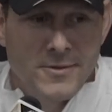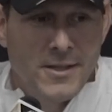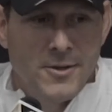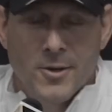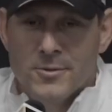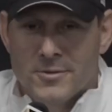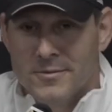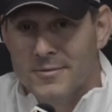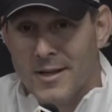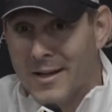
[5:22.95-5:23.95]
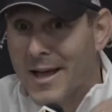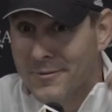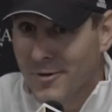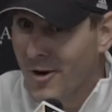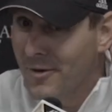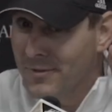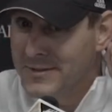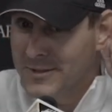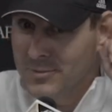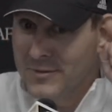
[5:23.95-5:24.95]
a lot of our offenses.